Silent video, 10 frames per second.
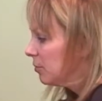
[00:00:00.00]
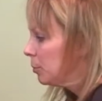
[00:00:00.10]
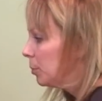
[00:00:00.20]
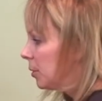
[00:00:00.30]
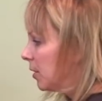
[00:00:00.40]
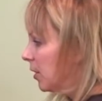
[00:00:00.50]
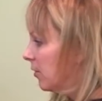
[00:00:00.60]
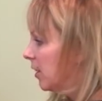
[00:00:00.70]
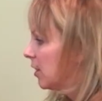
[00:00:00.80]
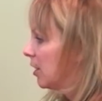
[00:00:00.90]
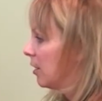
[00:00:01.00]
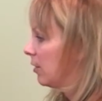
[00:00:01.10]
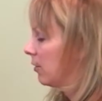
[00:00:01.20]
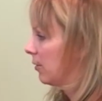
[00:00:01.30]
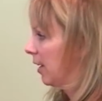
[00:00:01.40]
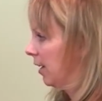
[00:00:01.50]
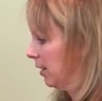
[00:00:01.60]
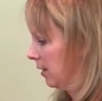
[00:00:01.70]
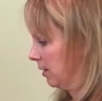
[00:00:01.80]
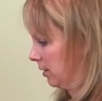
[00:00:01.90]
and peel the flesh out of the
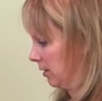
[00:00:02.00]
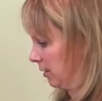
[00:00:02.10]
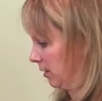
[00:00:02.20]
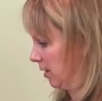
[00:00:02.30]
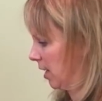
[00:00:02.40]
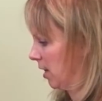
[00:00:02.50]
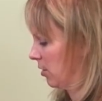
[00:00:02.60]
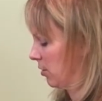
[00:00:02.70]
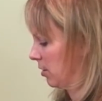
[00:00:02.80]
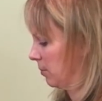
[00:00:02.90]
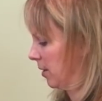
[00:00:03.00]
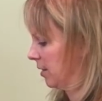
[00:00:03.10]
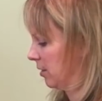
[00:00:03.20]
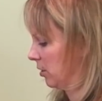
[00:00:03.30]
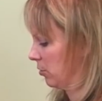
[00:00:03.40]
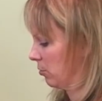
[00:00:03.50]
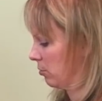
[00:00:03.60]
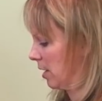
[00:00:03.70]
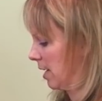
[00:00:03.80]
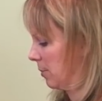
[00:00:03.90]
way Lengthen your spine
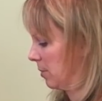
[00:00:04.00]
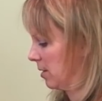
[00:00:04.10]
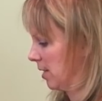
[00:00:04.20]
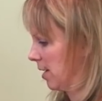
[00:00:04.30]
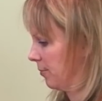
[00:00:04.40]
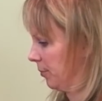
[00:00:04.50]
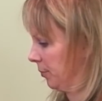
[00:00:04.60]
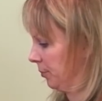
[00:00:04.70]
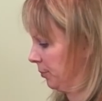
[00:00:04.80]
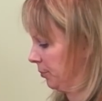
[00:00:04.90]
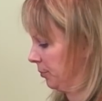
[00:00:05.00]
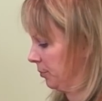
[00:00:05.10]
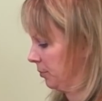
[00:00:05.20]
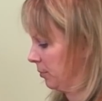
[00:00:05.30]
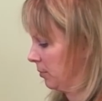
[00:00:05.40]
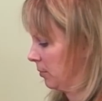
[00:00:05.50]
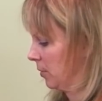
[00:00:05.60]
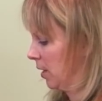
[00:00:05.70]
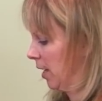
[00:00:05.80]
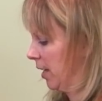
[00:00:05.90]
straight up and down.
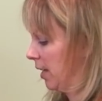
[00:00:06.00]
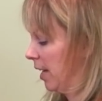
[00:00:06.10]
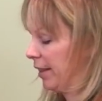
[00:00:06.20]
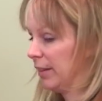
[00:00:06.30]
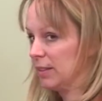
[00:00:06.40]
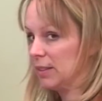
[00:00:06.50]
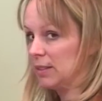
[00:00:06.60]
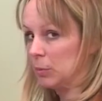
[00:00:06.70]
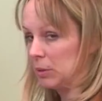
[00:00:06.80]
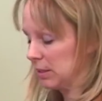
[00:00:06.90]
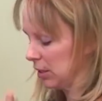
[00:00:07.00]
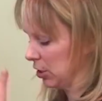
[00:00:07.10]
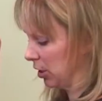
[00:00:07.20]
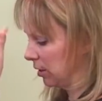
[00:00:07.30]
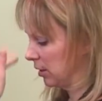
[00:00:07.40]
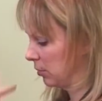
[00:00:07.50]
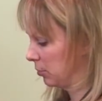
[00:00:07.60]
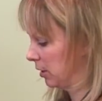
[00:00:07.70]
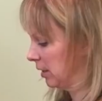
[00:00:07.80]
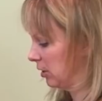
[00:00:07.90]
Okay, and this is the position, this
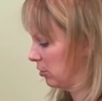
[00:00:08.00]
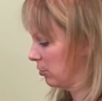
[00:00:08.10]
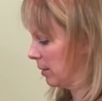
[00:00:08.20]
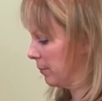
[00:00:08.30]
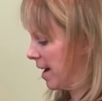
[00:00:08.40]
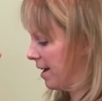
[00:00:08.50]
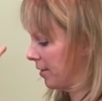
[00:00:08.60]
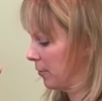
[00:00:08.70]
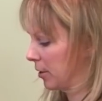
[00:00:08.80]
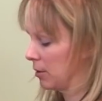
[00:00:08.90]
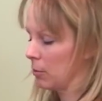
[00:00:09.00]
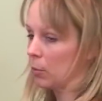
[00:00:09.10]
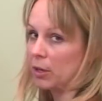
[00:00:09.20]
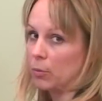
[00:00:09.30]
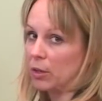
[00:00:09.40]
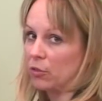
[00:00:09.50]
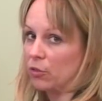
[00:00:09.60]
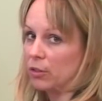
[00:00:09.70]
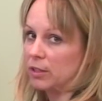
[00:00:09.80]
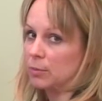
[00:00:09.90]
really straight back that we're gonna work with
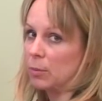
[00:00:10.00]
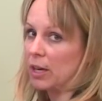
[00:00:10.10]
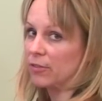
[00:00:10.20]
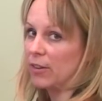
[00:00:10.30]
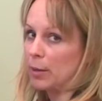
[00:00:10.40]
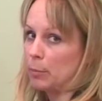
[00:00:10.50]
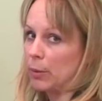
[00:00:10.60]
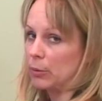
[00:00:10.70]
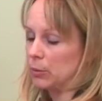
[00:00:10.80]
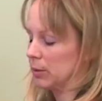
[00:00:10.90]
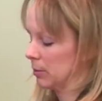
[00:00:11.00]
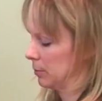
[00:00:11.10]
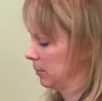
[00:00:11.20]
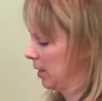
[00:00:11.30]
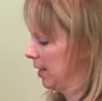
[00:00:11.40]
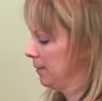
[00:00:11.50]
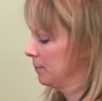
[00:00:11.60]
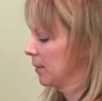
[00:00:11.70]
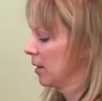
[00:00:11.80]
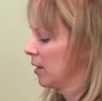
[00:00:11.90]
for these modified boats, okay?
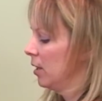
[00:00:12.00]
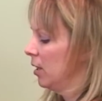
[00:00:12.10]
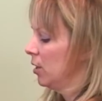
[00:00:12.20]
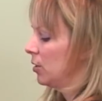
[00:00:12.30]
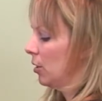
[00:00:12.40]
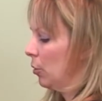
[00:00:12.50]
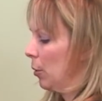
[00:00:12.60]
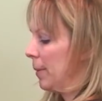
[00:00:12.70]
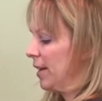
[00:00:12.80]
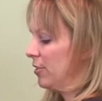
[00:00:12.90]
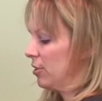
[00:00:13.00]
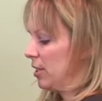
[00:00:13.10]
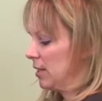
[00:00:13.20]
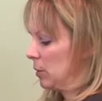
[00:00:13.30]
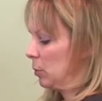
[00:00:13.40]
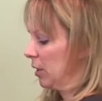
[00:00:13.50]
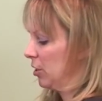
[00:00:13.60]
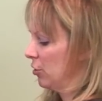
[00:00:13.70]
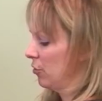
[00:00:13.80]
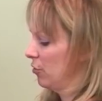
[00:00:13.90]
So bend your knees and
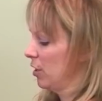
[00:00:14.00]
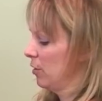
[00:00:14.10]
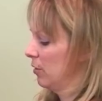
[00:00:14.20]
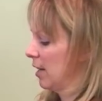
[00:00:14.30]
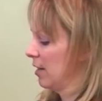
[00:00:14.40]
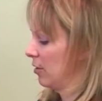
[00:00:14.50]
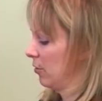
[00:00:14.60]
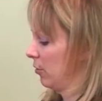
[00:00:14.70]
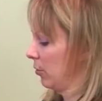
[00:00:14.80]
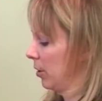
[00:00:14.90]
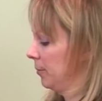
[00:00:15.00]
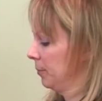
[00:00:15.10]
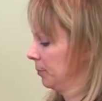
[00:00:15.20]
place your feet flat on the floor.